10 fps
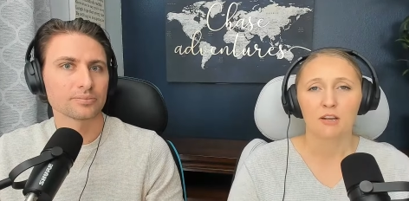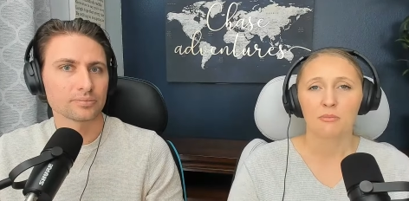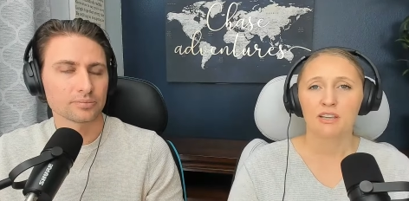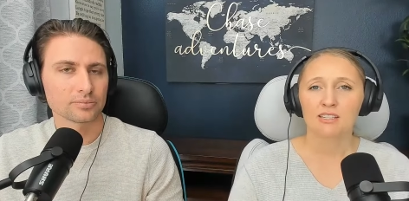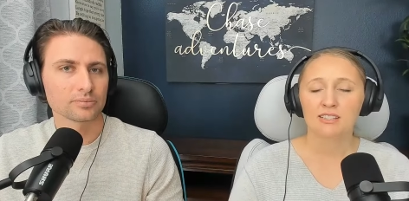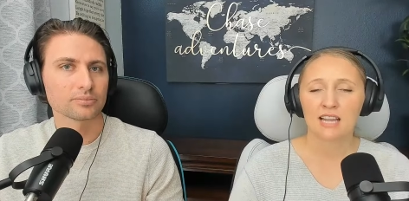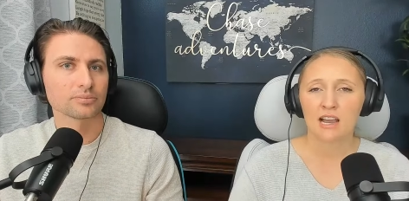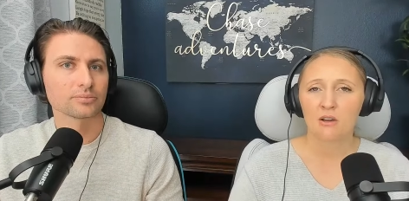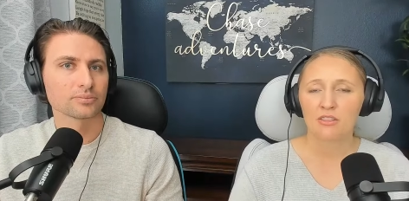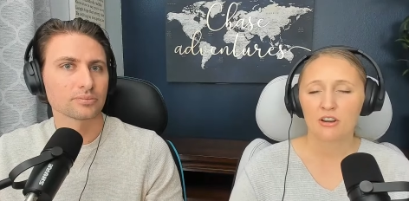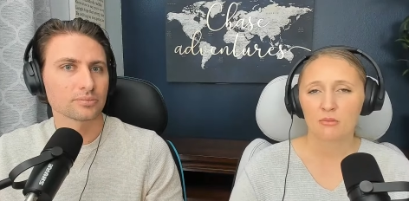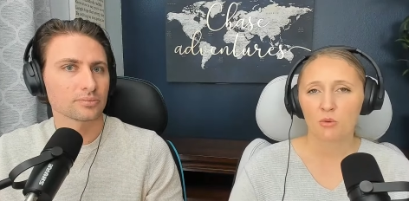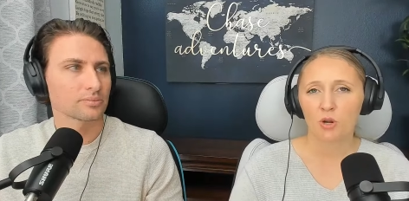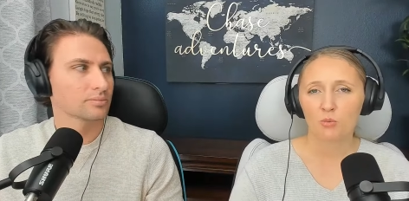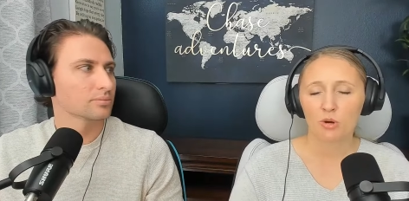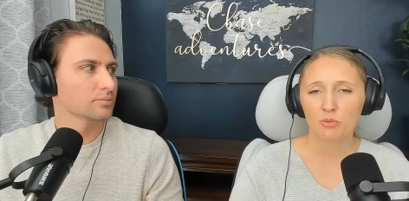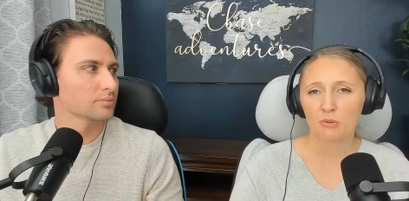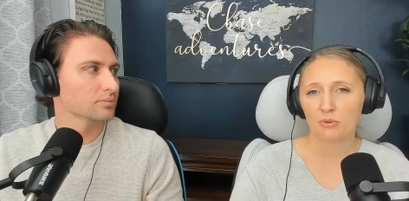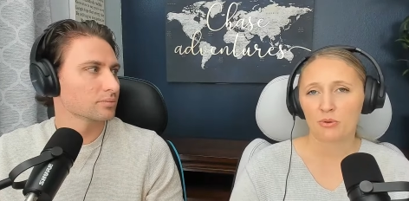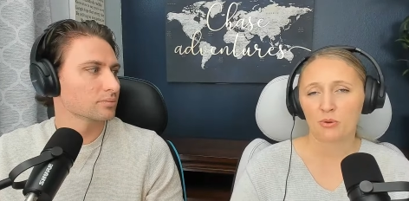Speaker 1: Because now there are more and more
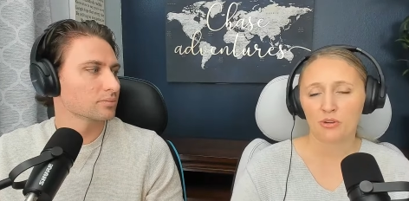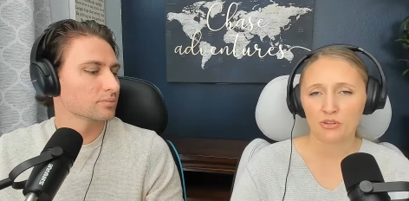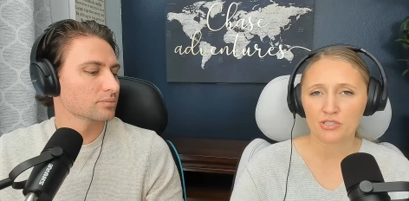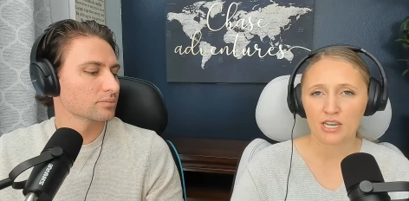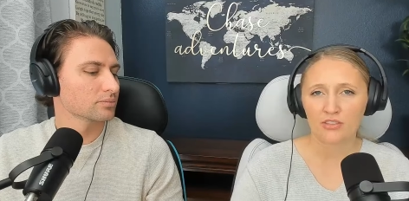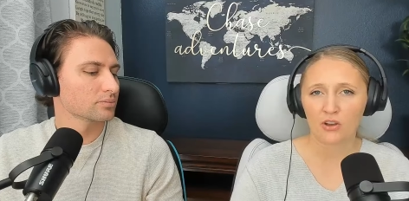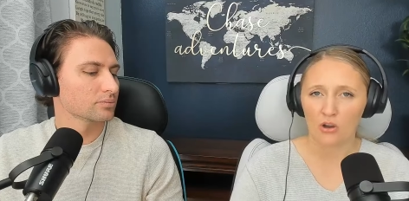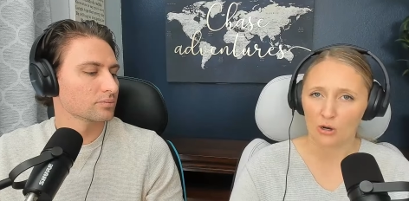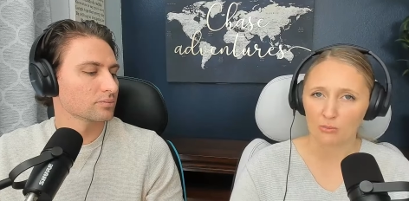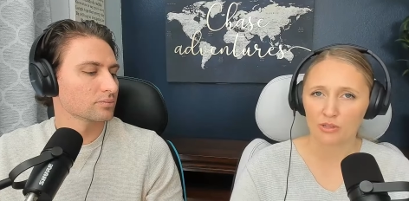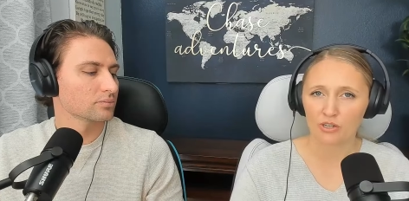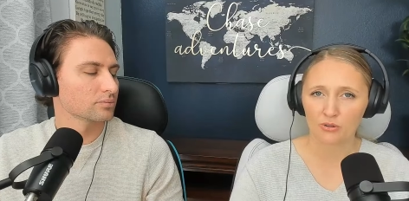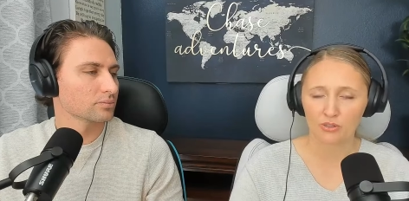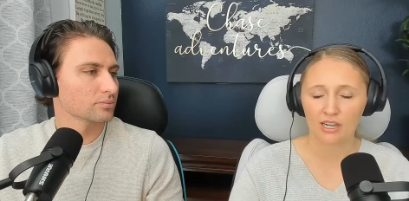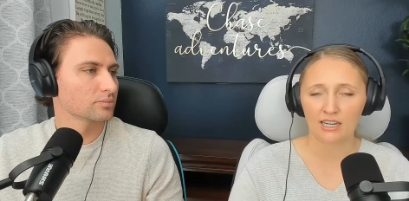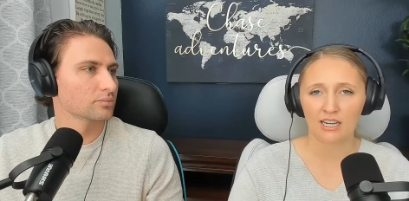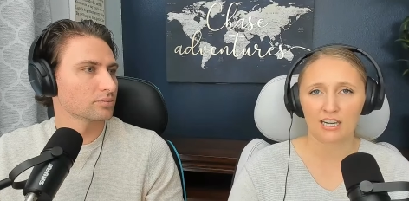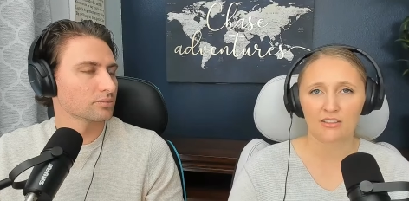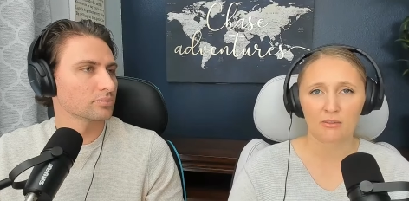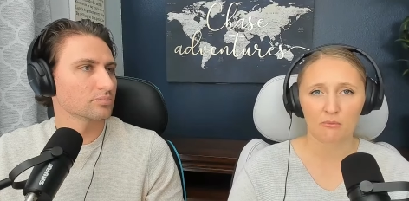people who understand the harm that it
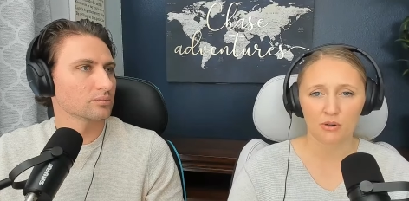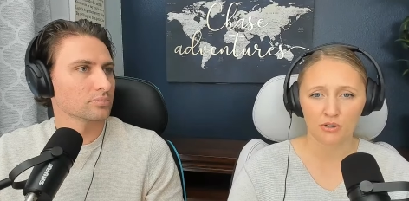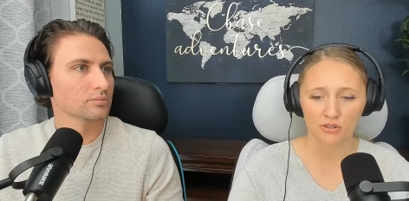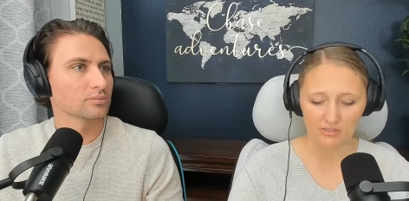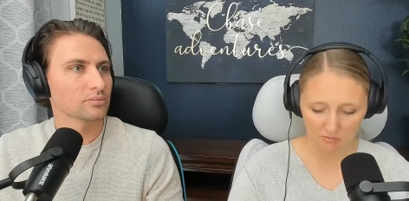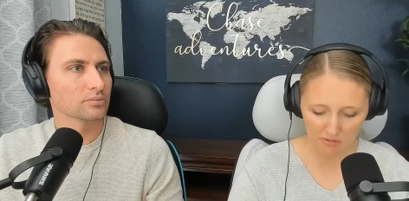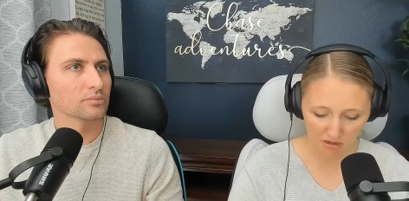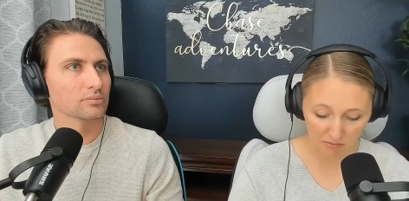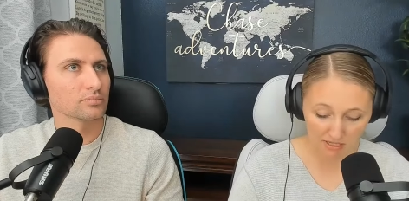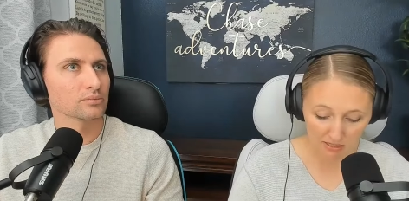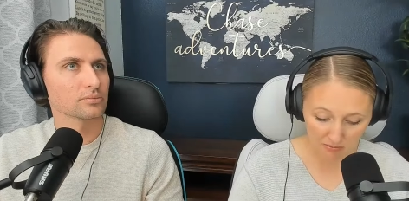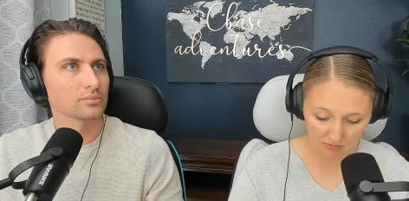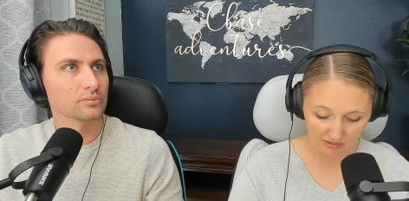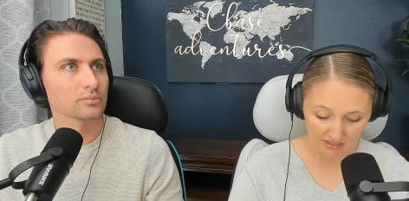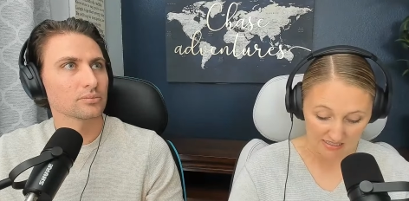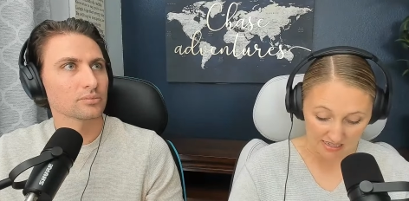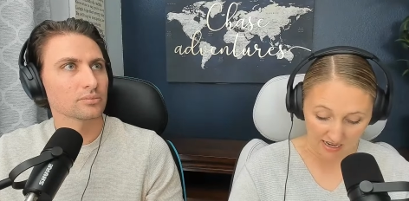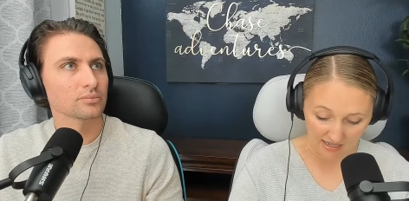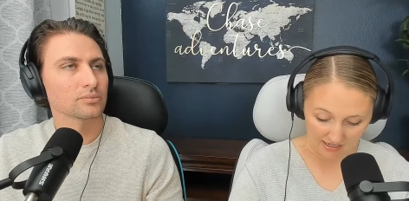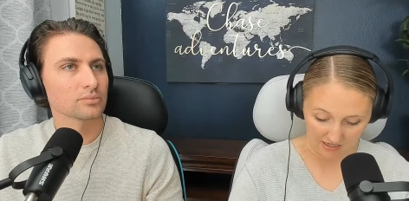created, the murders, the amount of people that
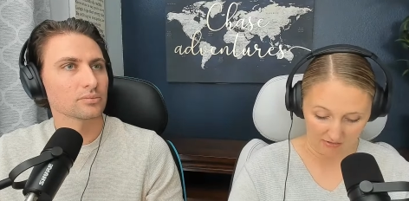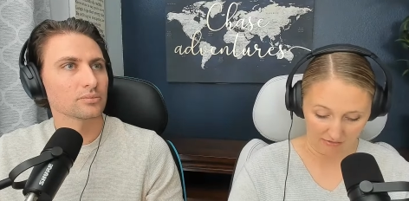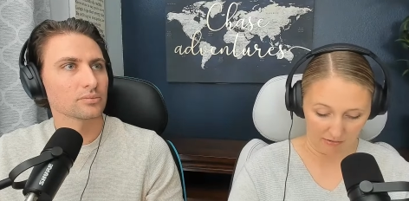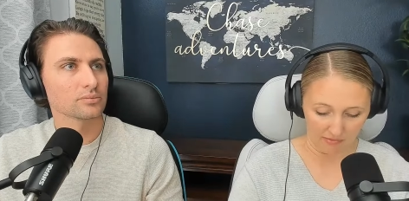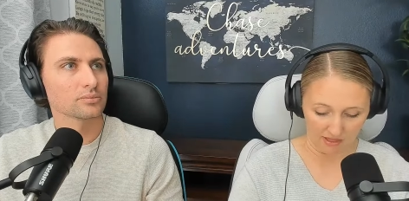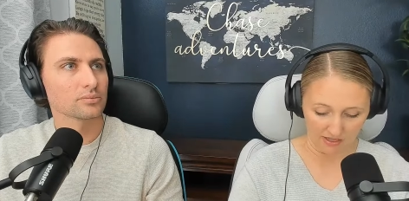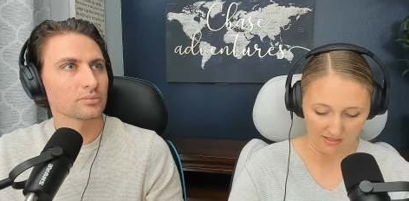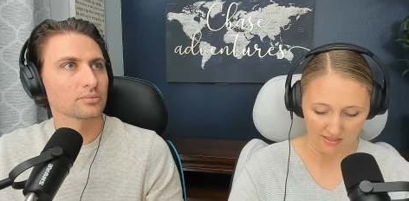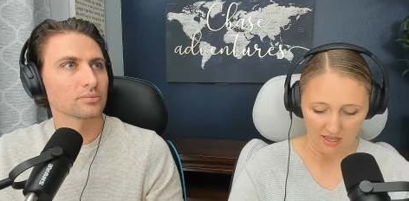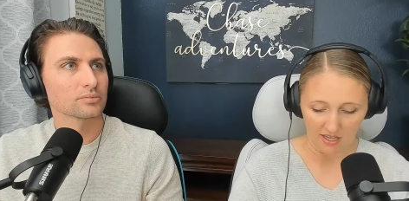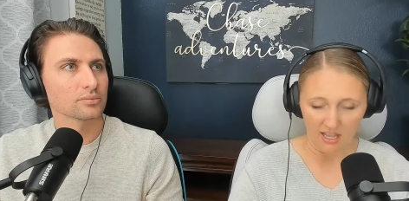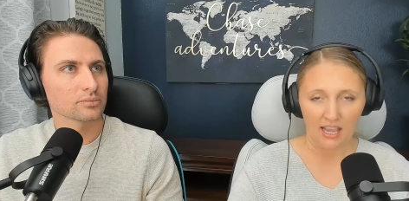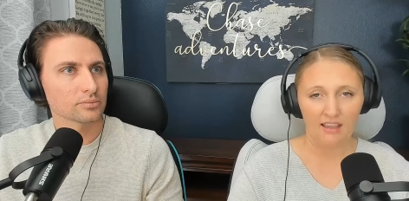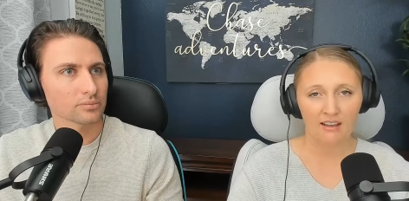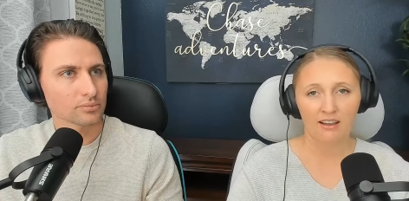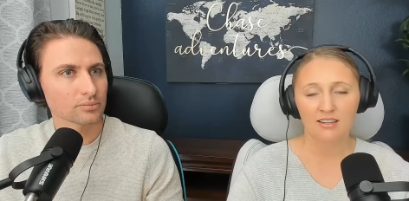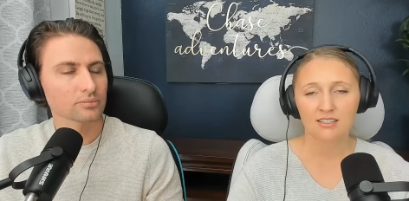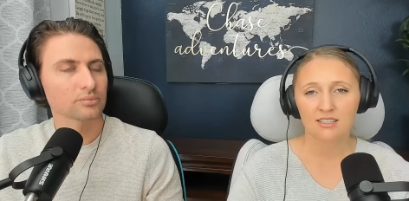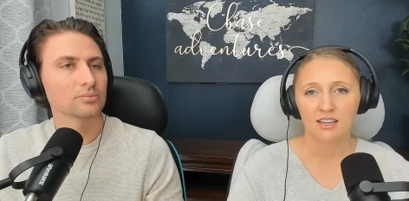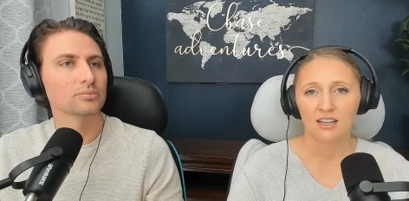died from this.
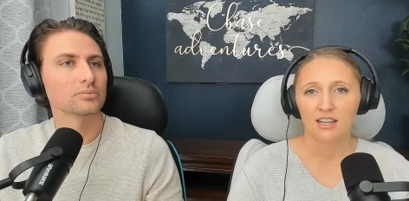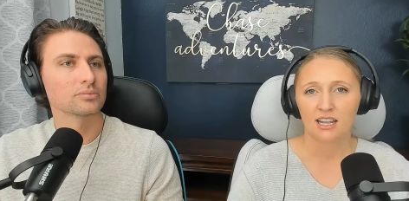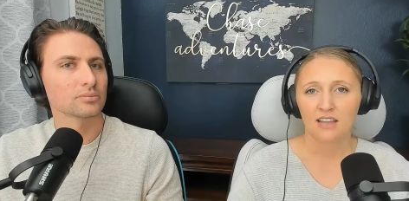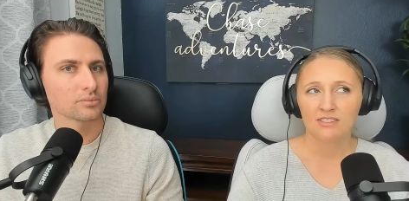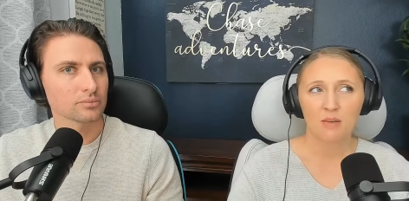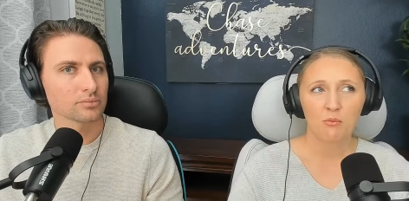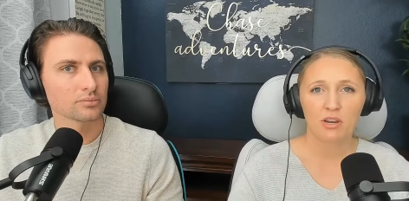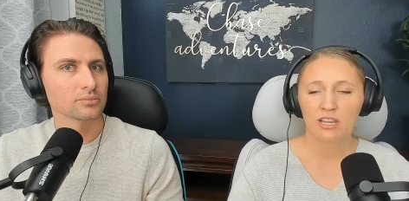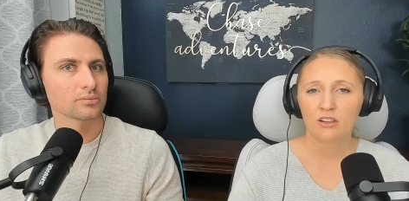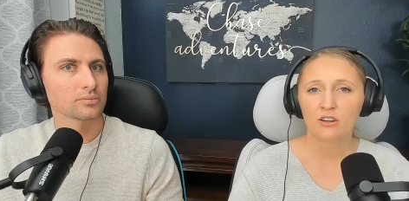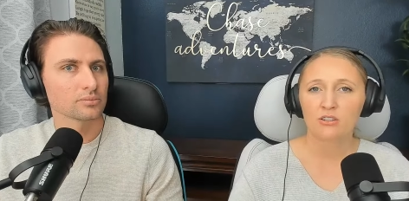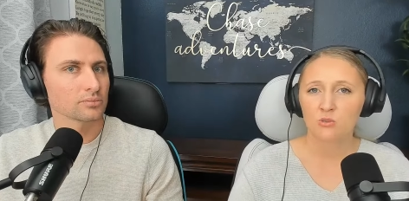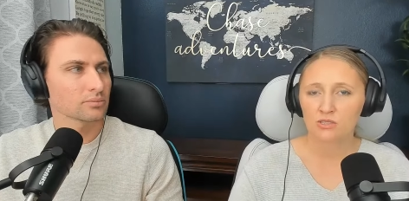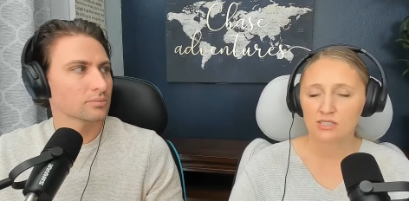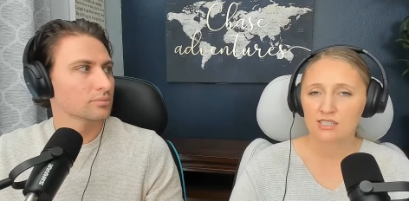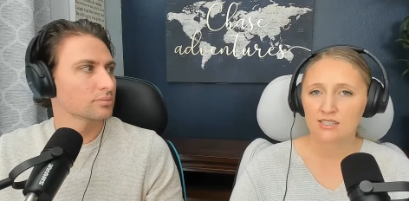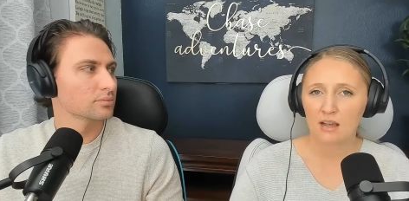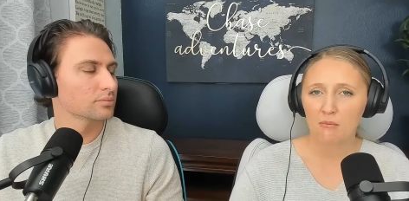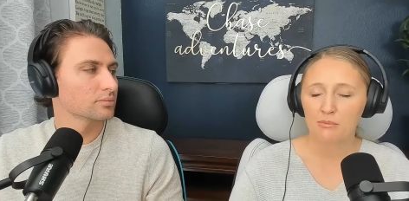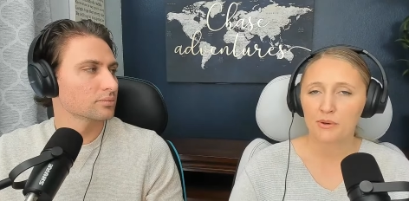And if someone hears or sees
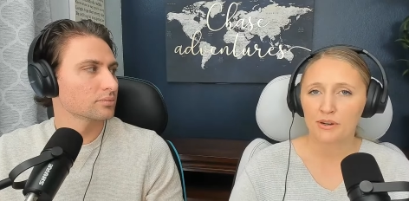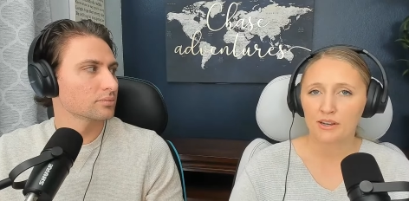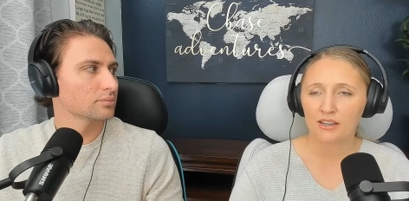that book,